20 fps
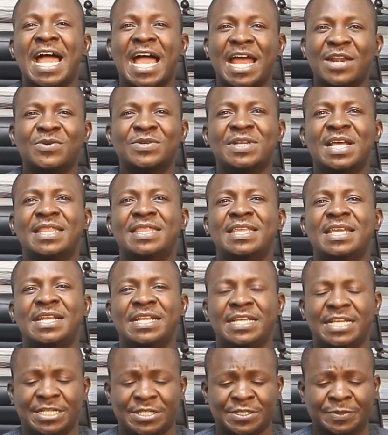Another
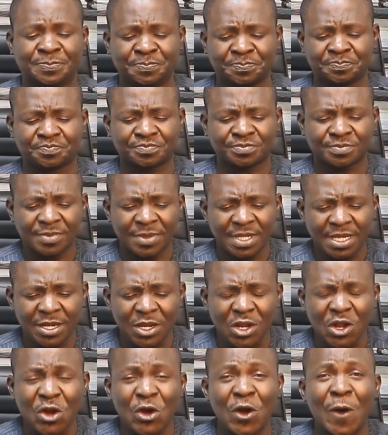thing is
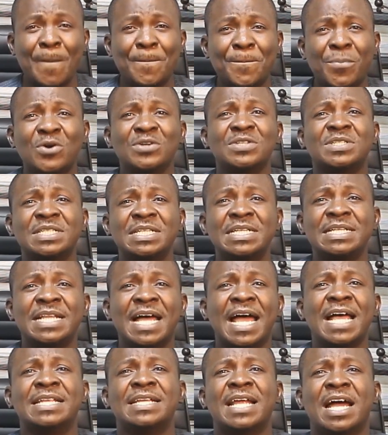compulsory
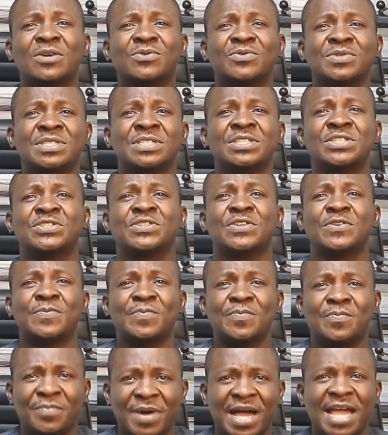land
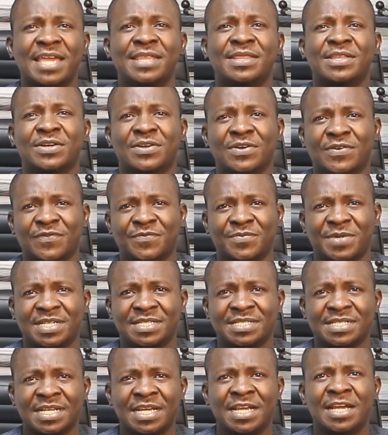acquisition by the
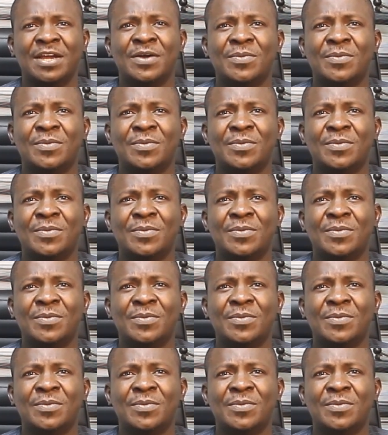government.